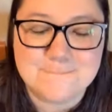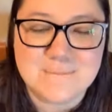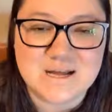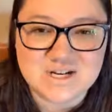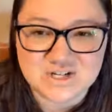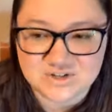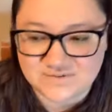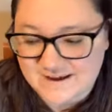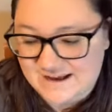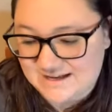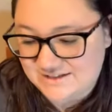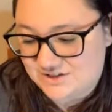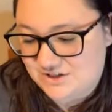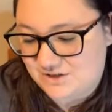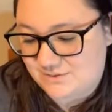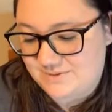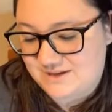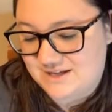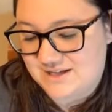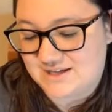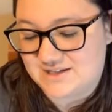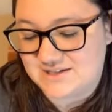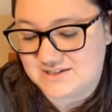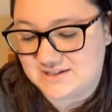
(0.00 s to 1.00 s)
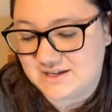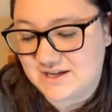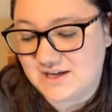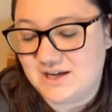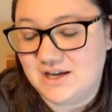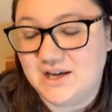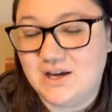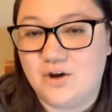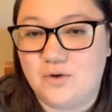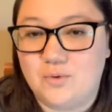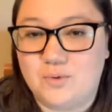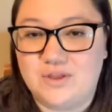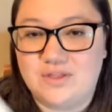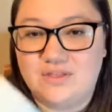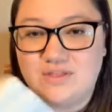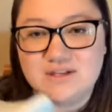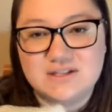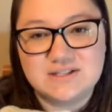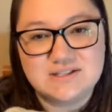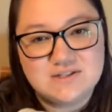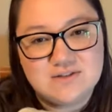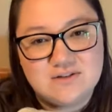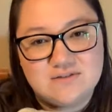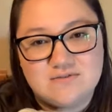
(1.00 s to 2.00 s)
much faster because with
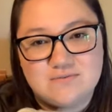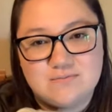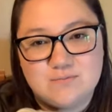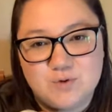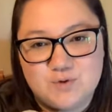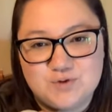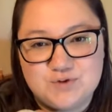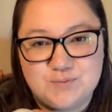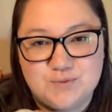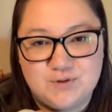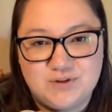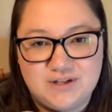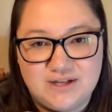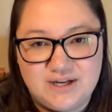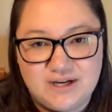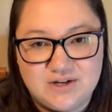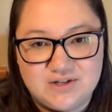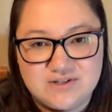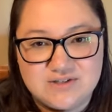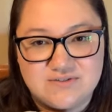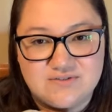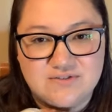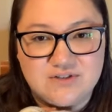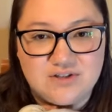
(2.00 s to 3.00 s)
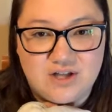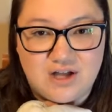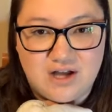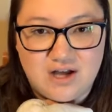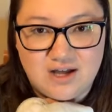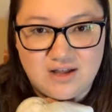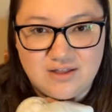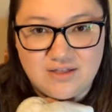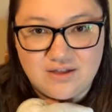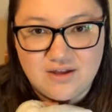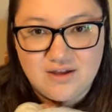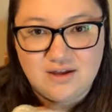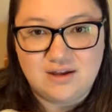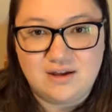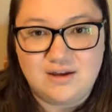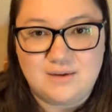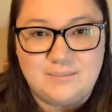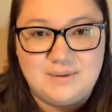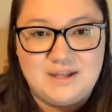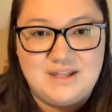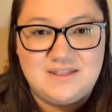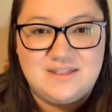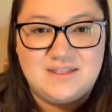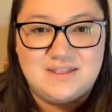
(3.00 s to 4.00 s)
this you have multiple layers of cloth
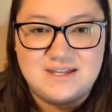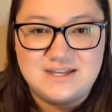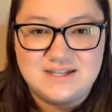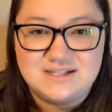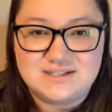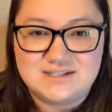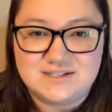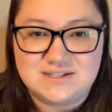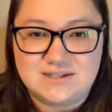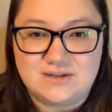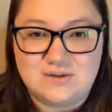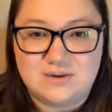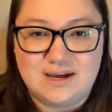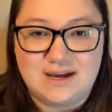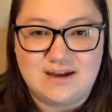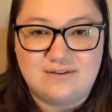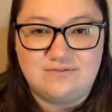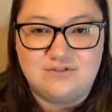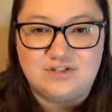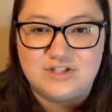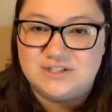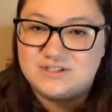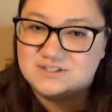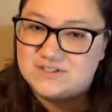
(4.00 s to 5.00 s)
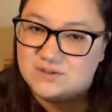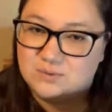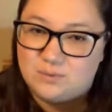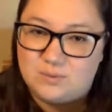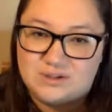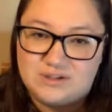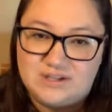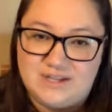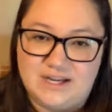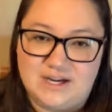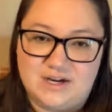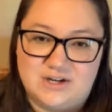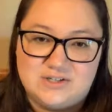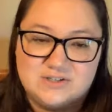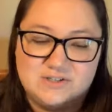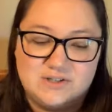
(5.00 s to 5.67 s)
but this you have just the one layer.